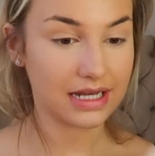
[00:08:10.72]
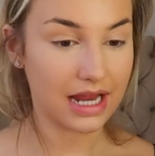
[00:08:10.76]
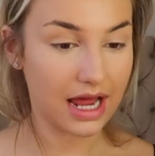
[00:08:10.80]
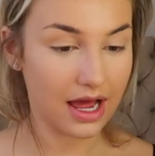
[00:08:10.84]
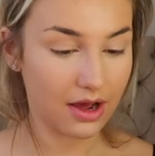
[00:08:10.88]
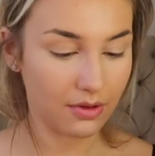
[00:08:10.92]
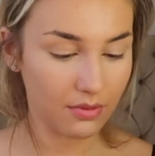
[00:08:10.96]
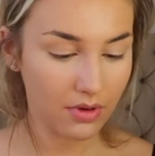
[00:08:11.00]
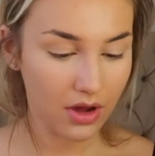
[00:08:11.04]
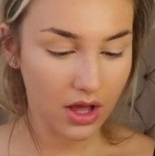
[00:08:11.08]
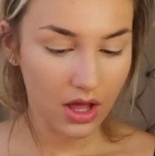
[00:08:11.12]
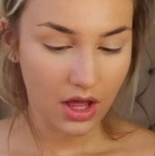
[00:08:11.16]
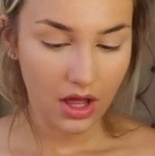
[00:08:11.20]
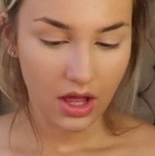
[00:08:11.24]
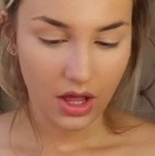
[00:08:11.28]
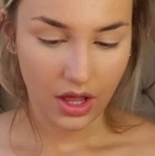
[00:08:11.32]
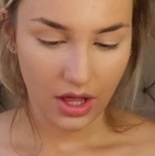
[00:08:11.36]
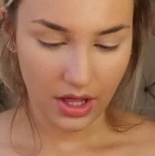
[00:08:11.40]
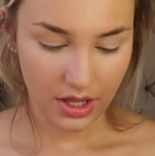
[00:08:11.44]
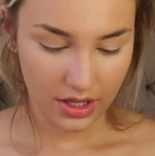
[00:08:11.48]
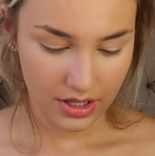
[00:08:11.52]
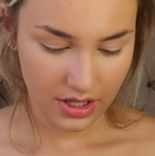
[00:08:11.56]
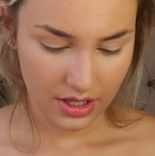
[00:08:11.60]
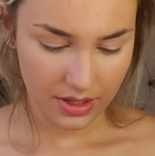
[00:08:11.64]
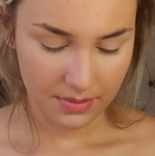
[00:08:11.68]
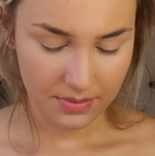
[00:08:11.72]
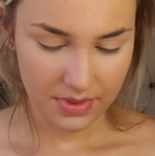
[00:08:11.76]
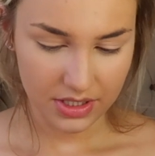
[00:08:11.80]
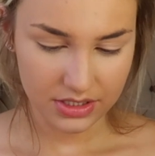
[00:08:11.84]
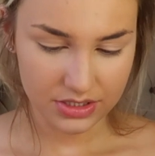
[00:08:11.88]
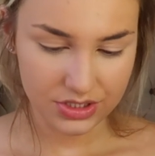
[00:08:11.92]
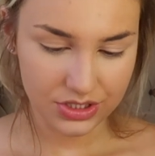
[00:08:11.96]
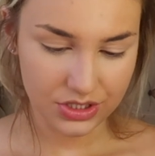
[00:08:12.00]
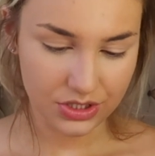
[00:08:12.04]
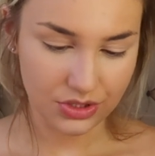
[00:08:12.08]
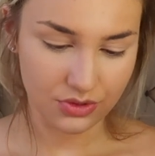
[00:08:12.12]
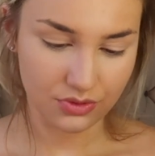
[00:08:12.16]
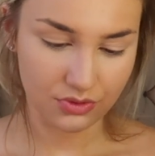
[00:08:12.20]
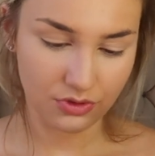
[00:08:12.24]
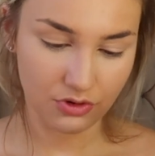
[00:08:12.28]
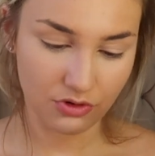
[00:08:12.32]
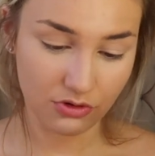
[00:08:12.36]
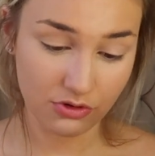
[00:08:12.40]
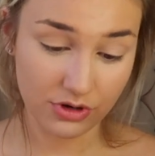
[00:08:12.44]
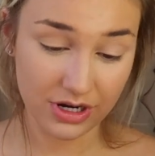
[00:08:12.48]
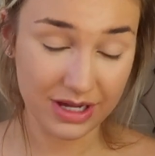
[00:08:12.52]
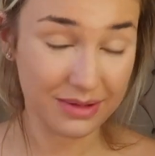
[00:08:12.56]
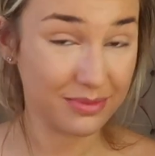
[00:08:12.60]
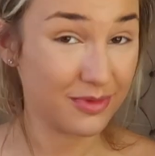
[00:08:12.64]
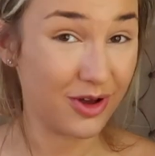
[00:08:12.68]
now to
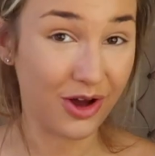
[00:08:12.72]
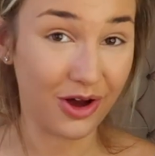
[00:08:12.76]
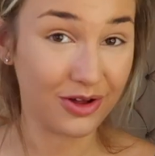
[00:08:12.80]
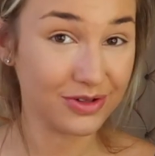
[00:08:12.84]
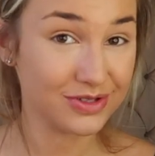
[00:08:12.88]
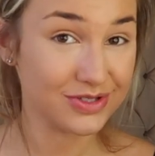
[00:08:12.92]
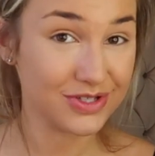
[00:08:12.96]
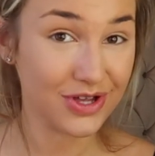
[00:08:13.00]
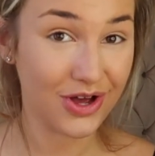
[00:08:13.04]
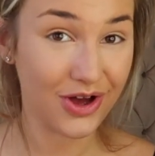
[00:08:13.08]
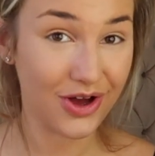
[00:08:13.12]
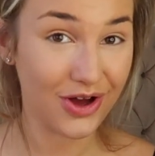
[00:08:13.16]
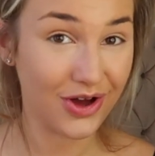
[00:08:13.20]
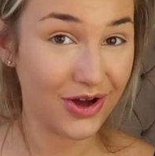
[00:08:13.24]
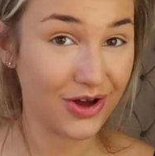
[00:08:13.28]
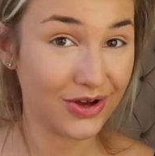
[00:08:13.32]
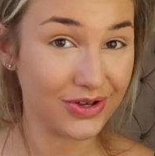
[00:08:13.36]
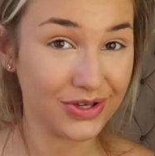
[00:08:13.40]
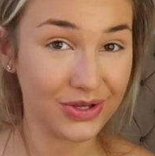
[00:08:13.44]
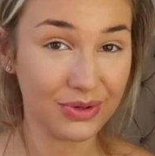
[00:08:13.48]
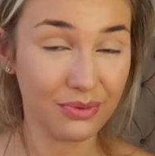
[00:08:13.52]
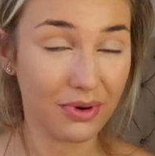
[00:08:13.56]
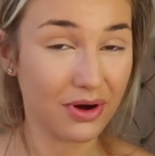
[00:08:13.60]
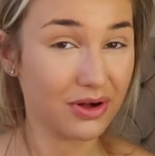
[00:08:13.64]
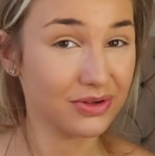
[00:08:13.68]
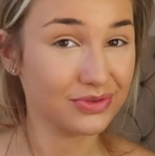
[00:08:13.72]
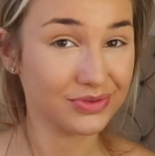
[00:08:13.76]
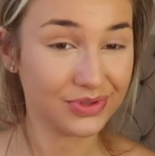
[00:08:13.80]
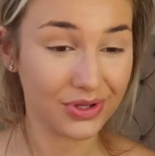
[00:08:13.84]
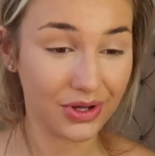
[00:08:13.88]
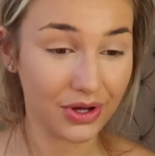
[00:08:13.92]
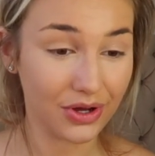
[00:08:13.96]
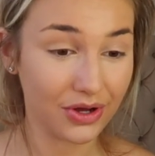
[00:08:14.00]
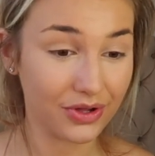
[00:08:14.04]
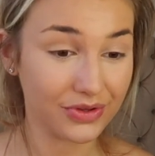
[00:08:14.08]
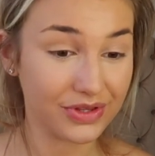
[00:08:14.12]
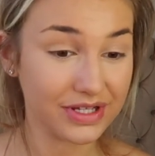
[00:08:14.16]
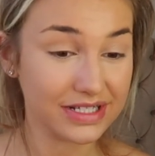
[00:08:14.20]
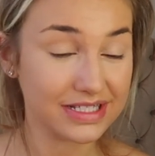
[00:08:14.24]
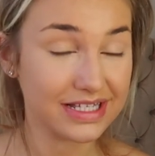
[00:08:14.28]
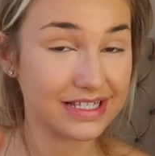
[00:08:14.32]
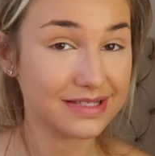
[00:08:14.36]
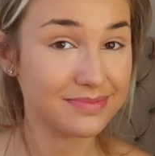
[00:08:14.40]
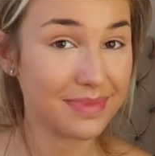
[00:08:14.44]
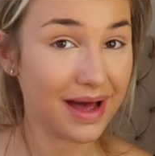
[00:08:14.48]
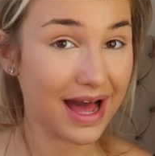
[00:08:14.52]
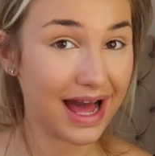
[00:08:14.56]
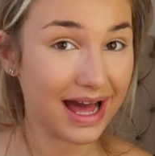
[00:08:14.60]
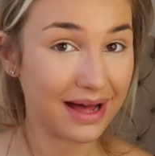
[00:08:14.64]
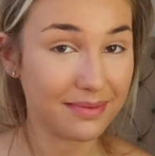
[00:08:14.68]
cream contour. You all know this
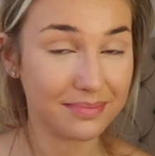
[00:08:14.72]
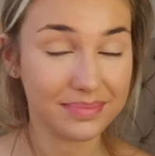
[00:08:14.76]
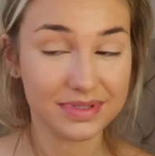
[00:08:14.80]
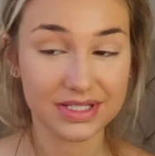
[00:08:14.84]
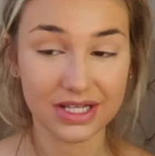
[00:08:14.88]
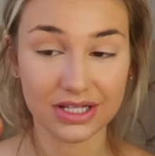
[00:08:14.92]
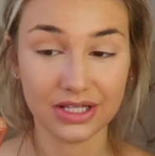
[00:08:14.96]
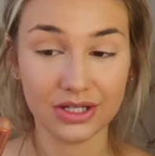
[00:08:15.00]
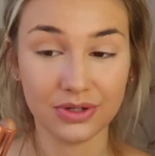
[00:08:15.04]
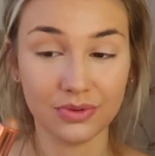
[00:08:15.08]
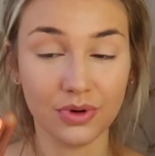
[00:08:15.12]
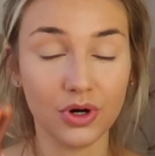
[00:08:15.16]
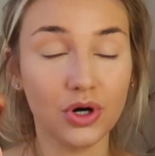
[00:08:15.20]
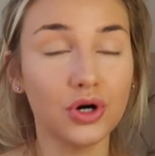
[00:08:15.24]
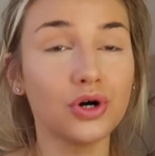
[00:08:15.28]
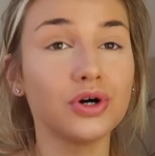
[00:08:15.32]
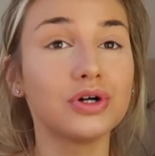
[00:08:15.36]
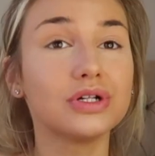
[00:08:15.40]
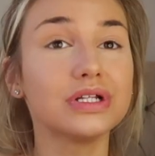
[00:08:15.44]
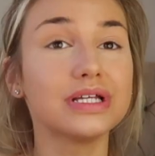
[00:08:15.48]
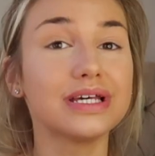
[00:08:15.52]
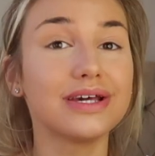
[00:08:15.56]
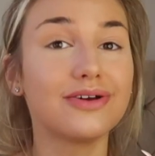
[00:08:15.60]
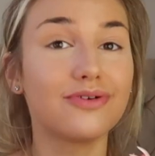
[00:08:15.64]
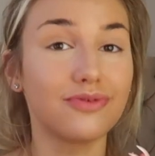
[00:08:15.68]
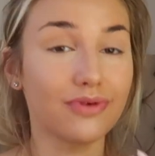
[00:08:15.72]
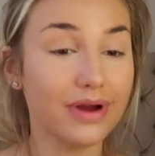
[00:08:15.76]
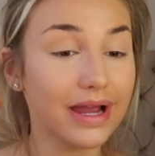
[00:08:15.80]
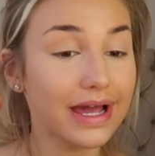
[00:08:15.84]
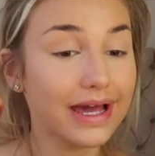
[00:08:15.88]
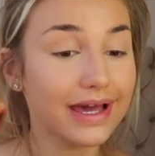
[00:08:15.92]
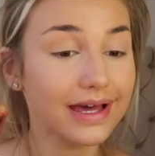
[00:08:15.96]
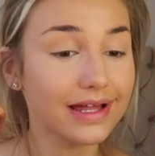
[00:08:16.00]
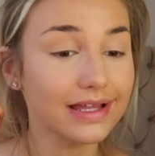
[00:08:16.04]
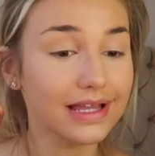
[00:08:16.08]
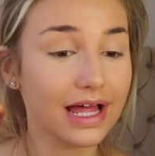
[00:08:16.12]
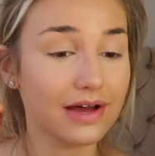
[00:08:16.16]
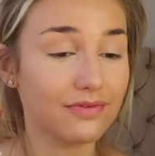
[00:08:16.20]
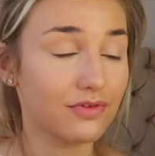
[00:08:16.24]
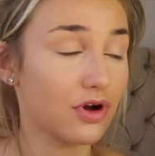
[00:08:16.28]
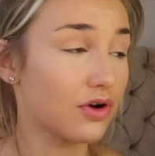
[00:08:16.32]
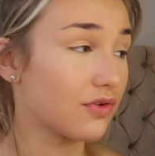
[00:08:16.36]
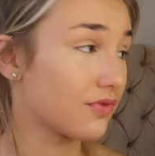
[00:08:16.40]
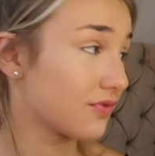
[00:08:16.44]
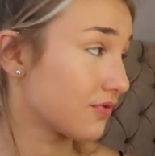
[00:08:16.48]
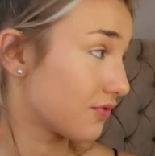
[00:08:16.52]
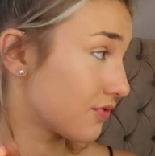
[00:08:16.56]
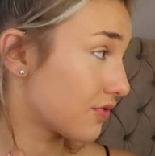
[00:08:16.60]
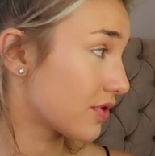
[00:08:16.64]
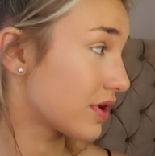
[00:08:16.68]
is my absolute holy grail. I've got
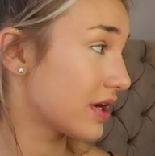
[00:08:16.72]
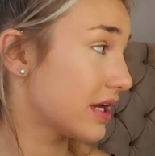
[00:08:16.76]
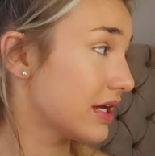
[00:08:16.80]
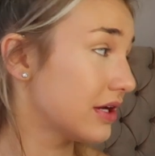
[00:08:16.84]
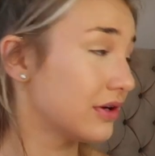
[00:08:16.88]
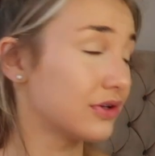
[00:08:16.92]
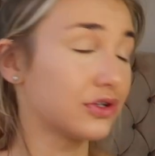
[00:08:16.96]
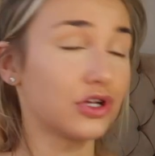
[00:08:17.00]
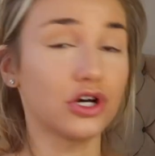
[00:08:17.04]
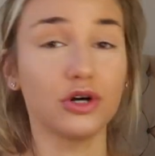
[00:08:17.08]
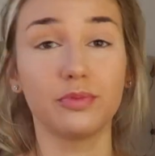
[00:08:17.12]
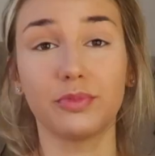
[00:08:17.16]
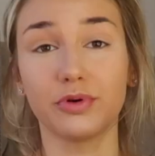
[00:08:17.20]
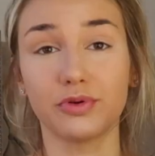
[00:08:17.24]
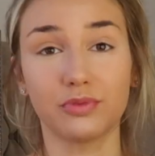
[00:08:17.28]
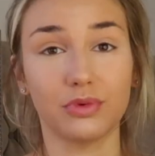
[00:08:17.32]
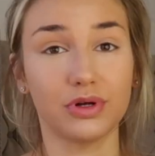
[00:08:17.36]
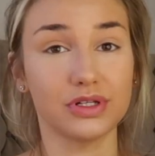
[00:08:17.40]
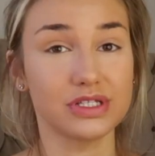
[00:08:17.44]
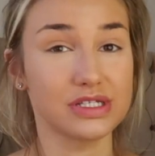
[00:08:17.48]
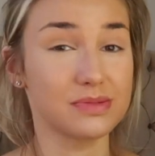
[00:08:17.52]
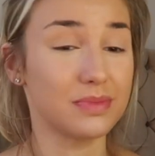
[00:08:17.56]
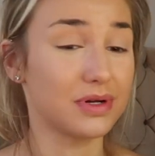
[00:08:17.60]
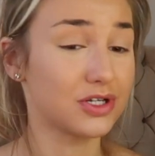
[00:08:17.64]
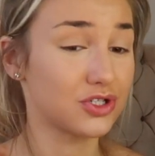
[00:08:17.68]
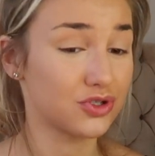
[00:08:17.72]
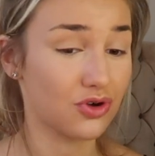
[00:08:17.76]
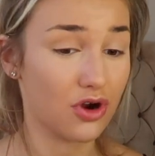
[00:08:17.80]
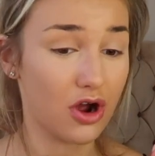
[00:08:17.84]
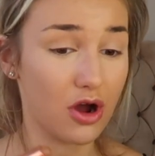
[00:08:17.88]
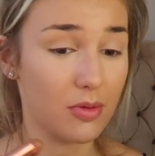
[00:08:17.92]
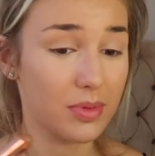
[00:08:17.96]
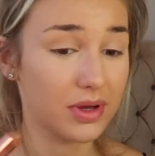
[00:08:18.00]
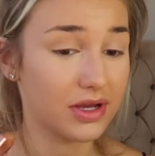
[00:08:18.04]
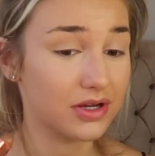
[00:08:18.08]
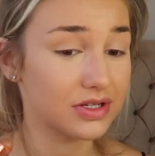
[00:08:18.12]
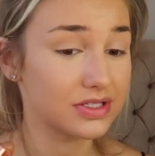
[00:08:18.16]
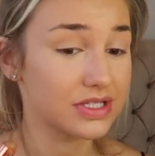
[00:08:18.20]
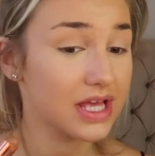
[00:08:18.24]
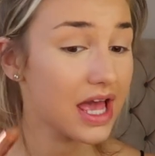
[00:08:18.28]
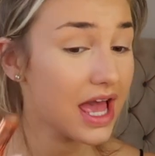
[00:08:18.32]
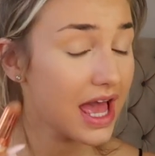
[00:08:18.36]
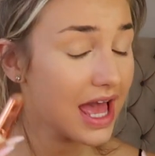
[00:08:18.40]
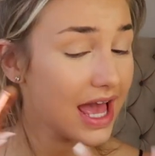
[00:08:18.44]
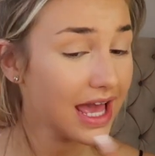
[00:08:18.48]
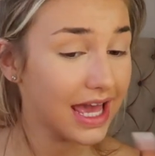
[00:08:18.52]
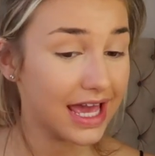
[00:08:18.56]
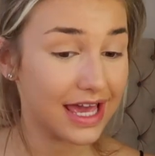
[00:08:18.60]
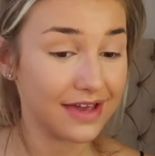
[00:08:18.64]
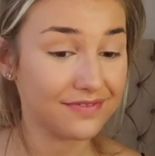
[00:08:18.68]
3 unopened ones in my drawer because
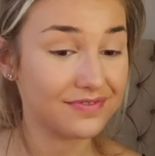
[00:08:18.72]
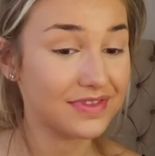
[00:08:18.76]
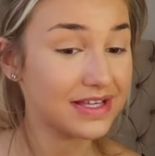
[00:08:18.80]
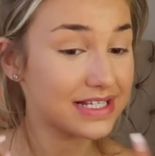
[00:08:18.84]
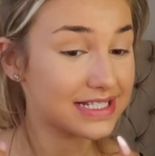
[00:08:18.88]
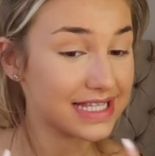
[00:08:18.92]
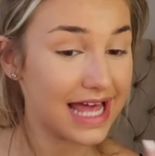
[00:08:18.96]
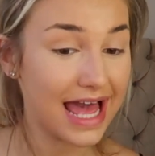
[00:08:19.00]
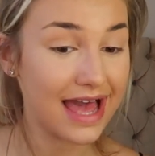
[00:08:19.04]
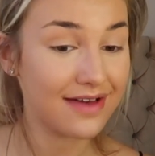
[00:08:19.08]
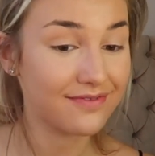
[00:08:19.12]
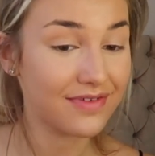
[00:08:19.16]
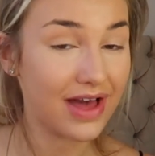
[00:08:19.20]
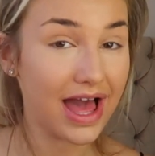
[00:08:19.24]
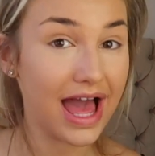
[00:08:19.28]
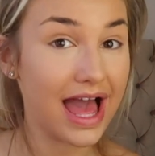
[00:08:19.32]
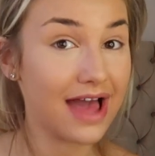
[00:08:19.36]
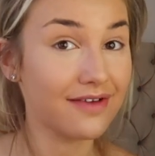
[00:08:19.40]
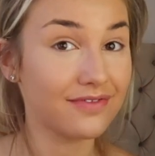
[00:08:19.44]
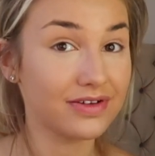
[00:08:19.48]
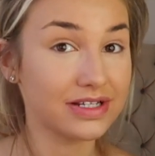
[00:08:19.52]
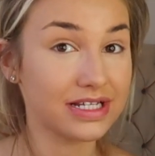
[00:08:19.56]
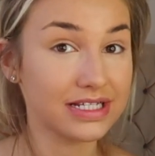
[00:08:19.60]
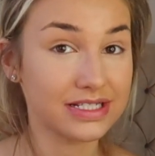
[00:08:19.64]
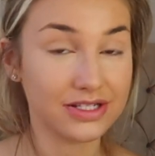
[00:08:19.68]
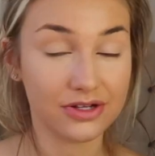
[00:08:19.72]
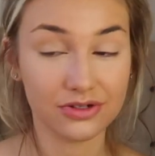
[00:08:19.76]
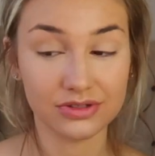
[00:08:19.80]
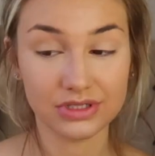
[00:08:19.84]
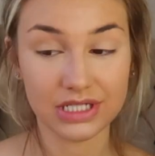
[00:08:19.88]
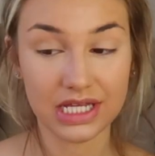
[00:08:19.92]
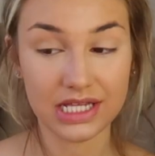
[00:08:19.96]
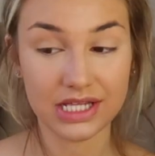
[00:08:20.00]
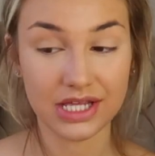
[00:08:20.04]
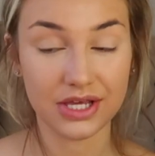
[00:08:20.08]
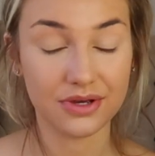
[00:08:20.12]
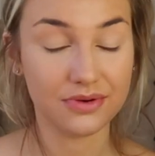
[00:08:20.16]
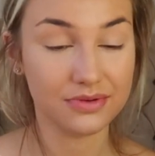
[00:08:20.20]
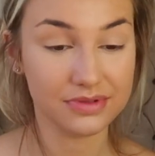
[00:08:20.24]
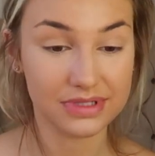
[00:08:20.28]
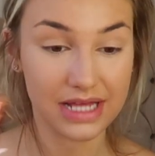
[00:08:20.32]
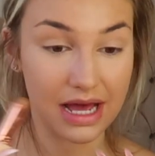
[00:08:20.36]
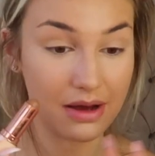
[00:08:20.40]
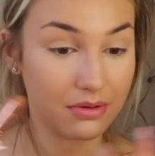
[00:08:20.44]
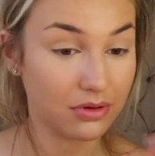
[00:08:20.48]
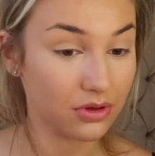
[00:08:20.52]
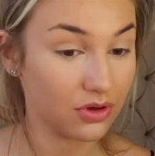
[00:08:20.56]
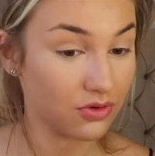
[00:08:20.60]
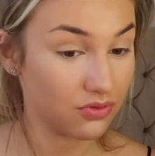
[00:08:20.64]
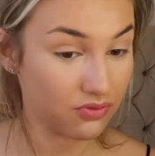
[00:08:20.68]
if this ever discontinues,
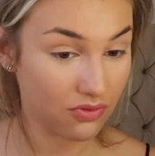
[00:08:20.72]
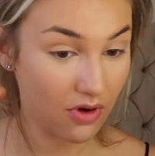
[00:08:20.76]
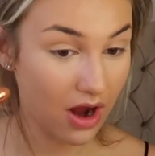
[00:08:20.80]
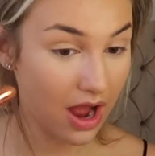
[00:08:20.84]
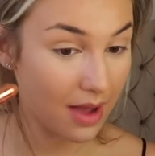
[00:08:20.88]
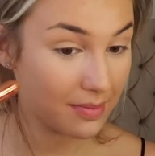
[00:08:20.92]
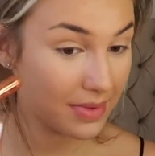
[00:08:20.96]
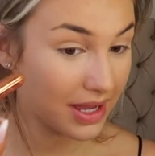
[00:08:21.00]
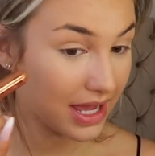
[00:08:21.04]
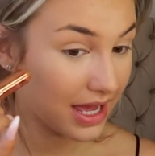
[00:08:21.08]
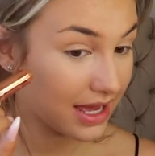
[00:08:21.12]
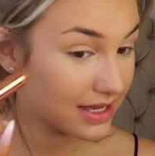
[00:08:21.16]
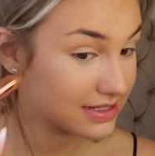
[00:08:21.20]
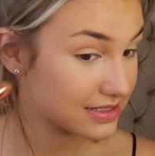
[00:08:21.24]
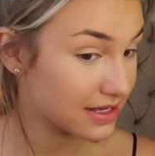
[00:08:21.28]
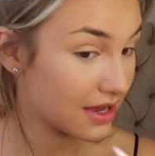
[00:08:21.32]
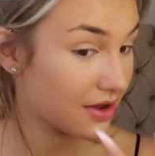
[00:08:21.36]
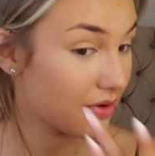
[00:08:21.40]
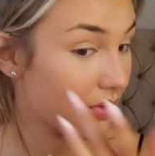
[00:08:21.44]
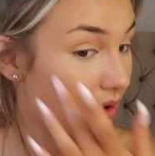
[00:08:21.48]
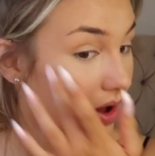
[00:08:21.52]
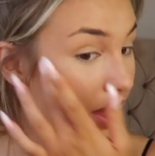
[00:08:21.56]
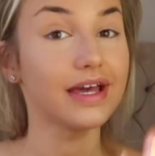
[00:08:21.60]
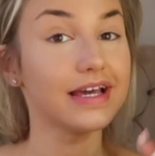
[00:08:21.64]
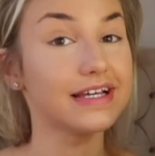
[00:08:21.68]
I will cry my eyes out.